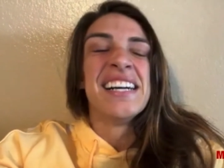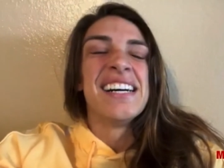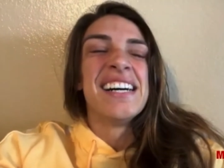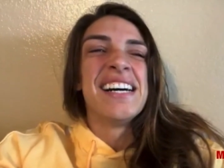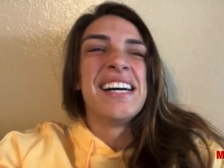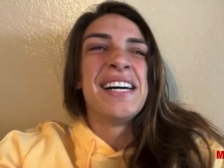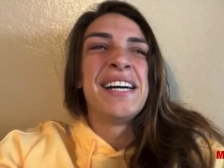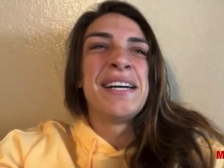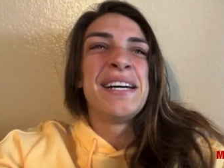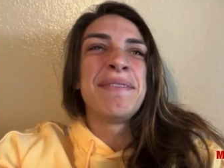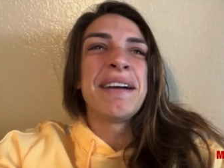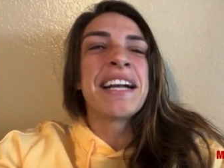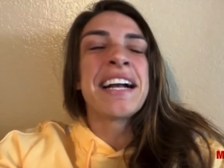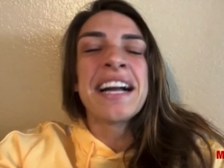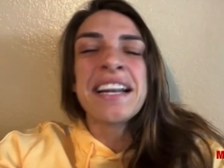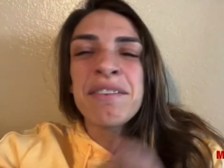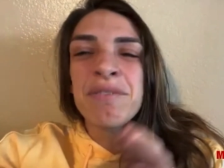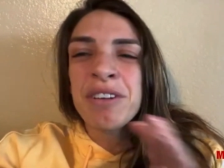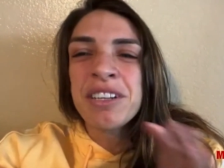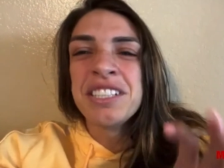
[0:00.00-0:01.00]
um, I kind
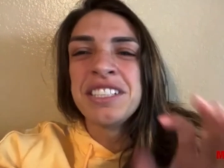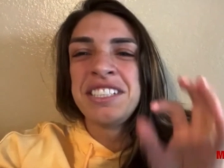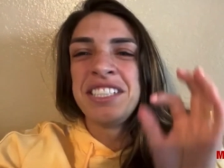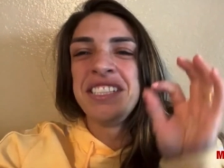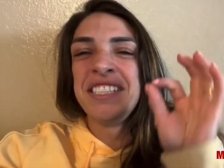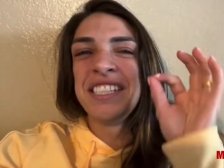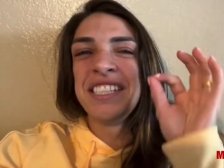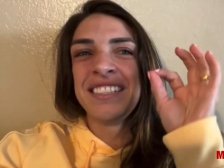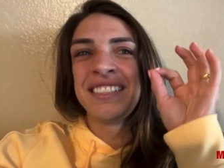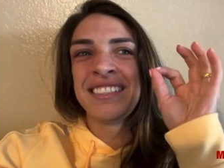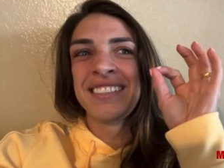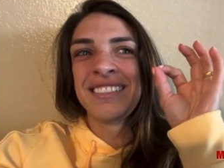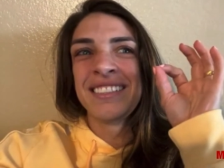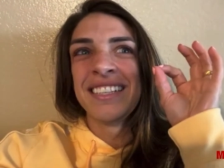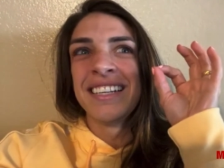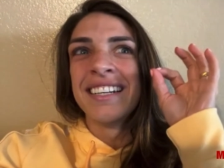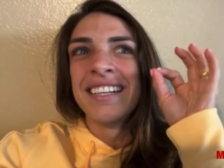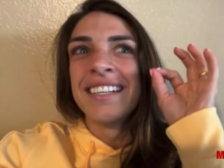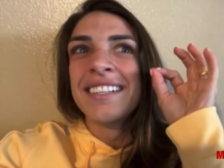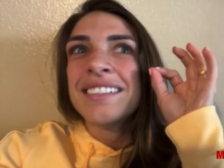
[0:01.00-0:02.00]
of wanted to just
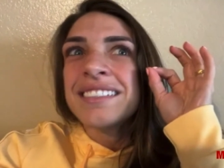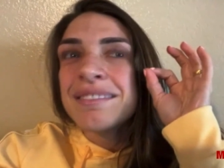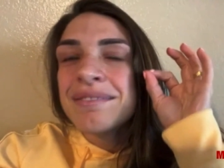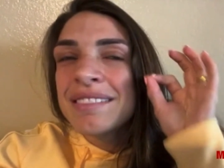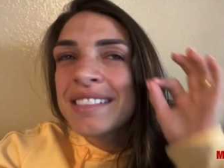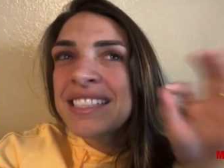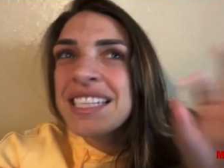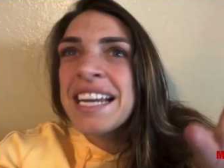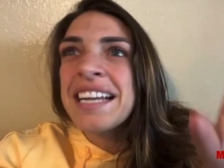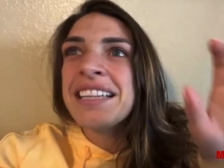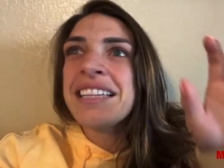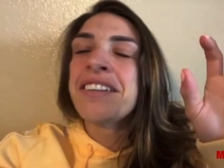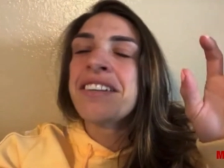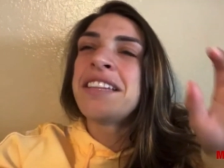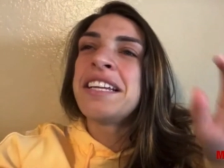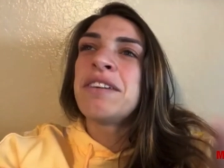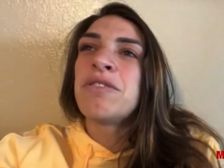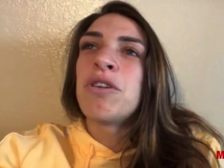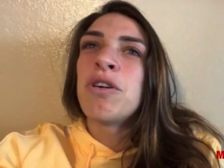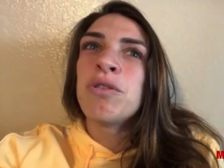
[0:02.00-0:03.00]
say a little
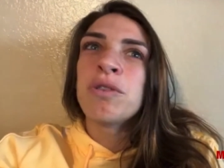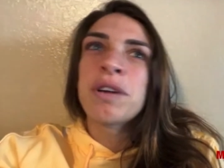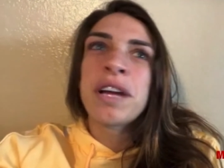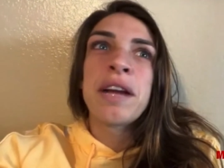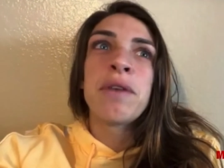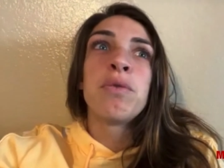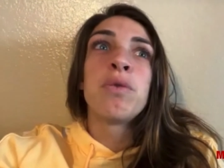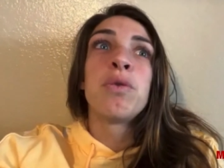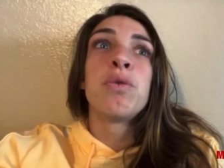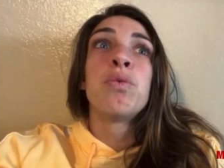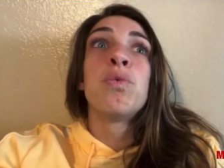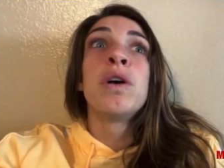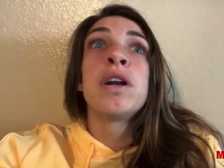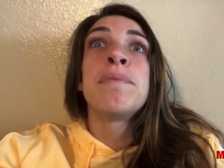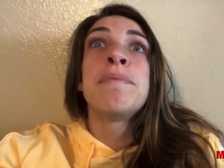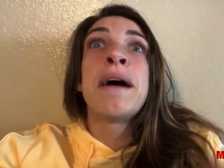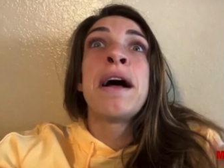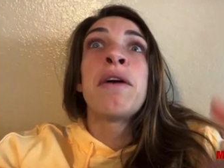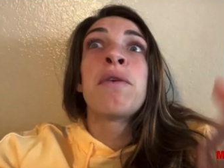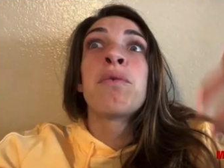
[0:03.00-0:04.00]
thing, well, okay, well, what
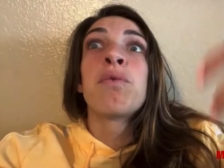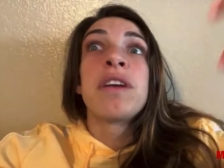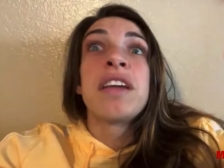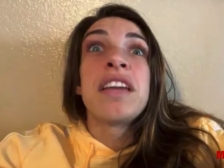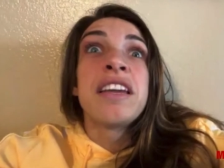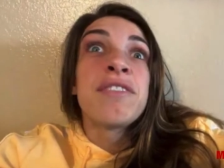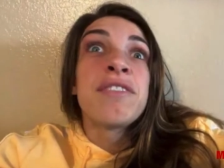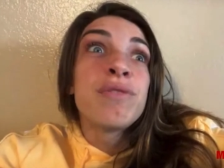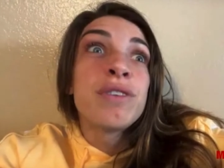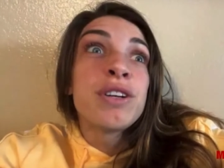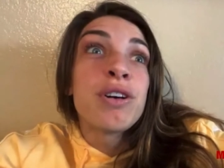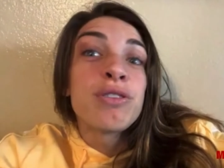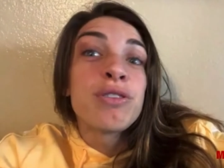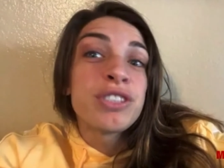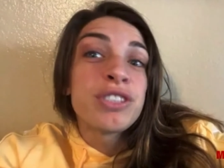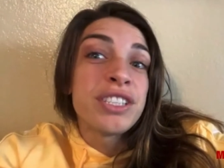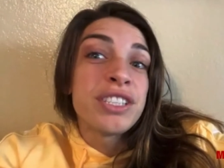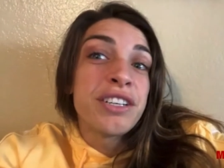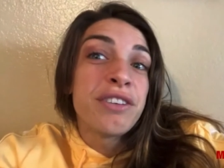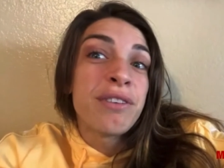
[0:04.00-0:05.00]
about if we go
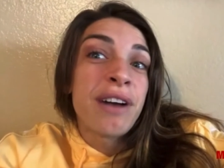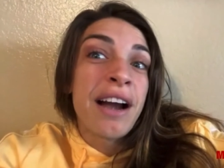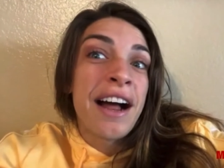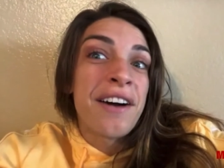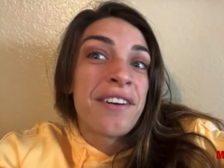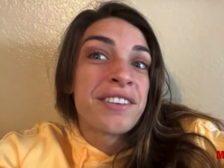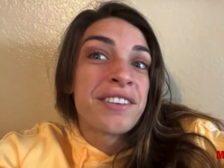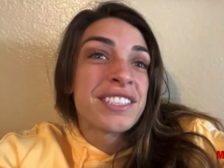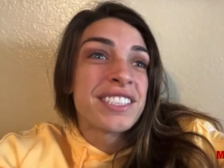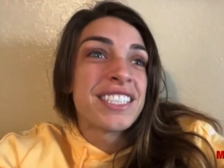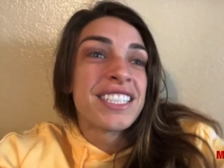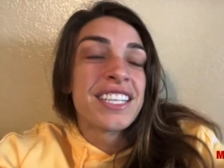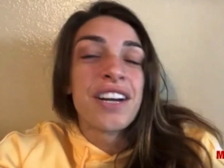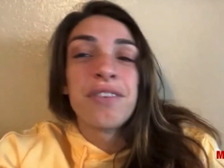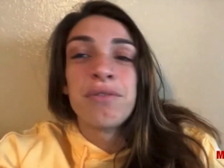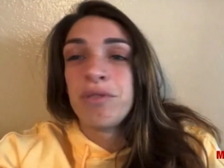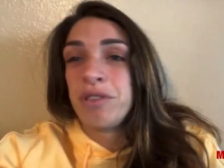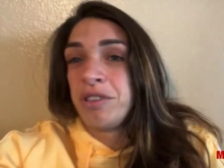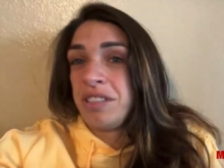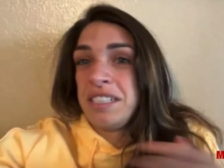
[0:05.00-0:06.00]
to the ground, you know,
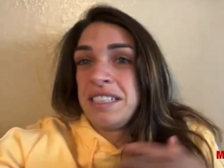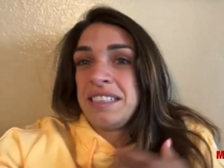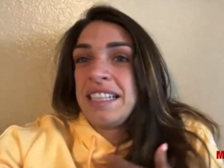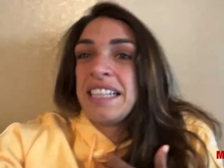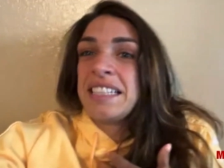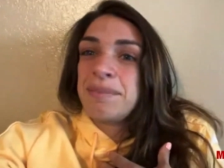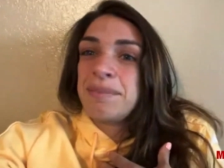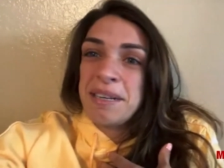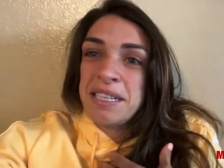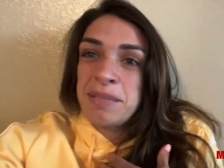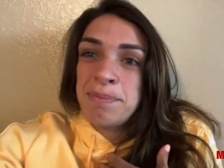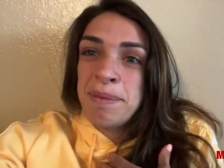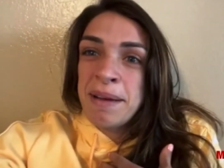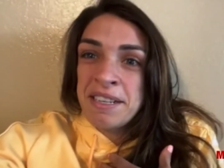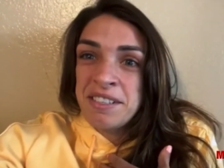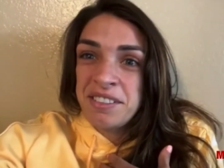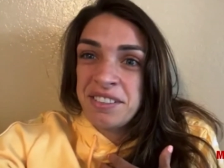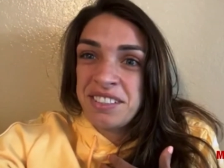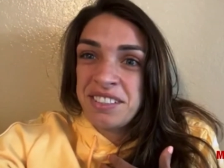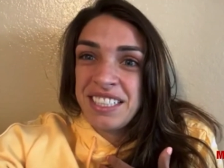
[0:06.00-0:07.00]
where that's my
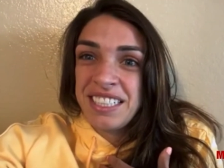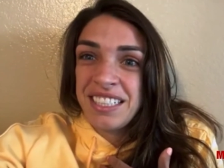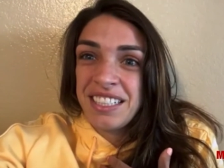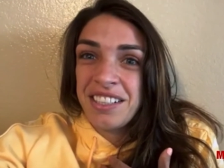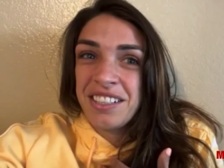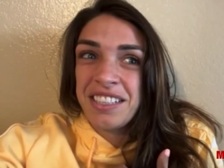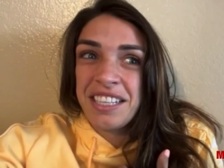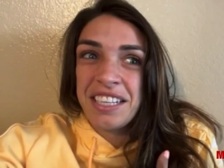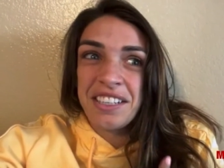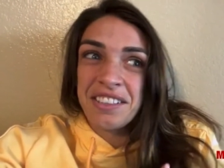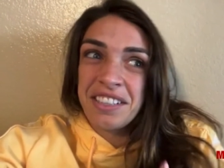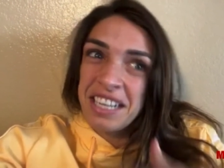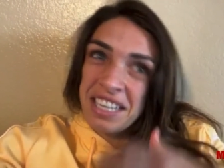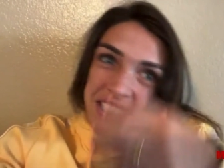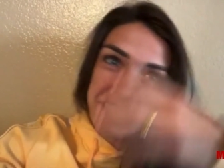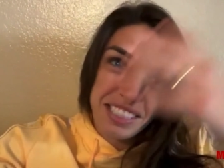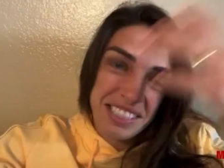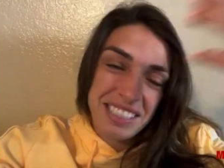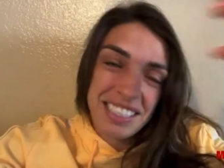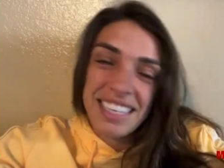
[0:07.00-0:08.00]
specialty, you know, like, okay,
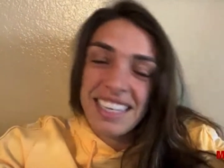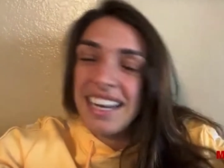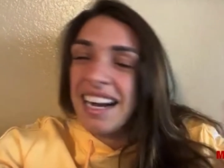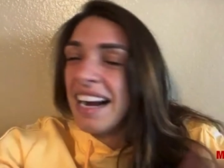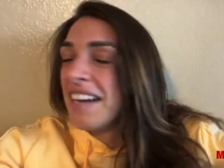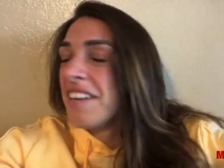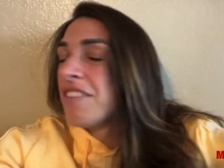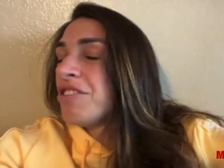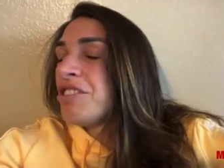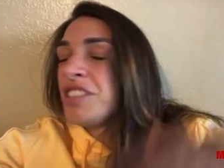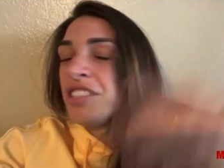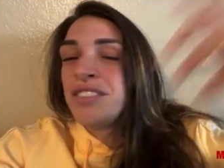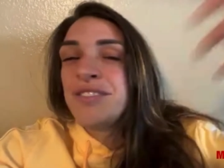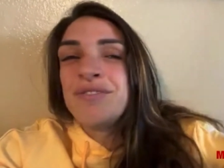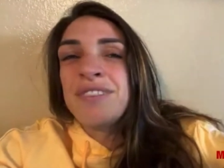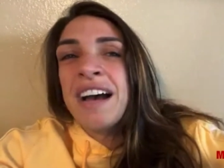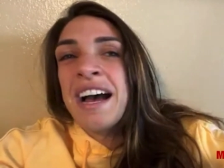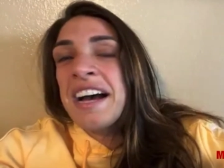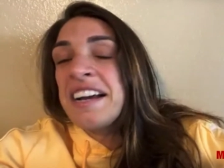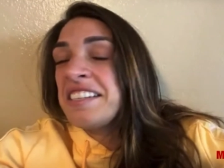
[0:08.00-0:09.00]
she, I know she's
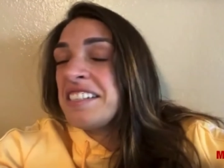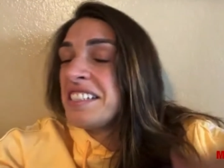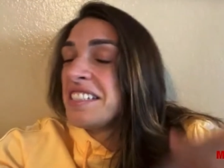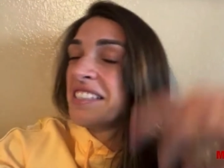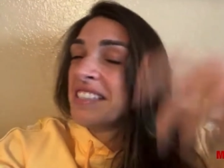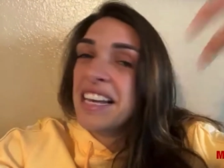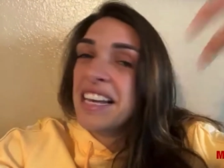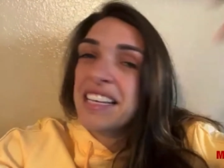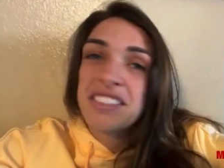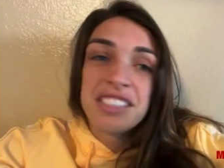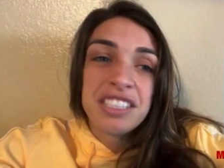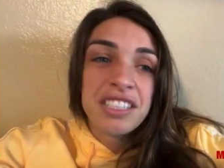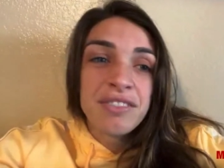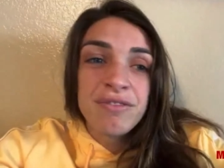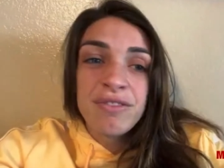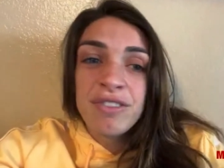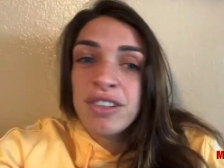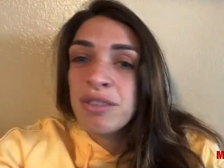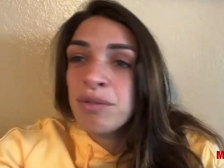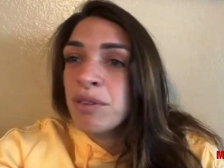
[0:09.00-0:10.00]
fast, she has good
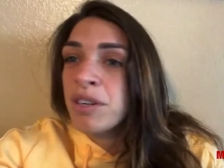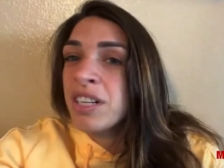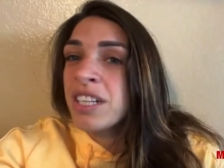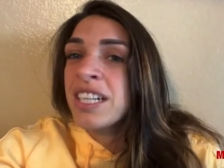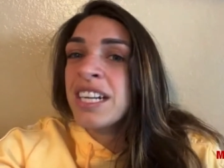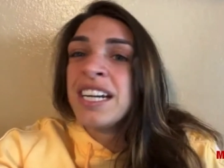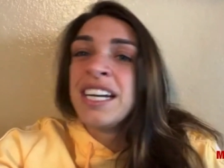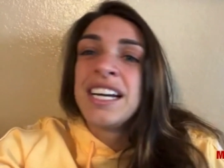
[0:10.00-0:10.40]
footwork,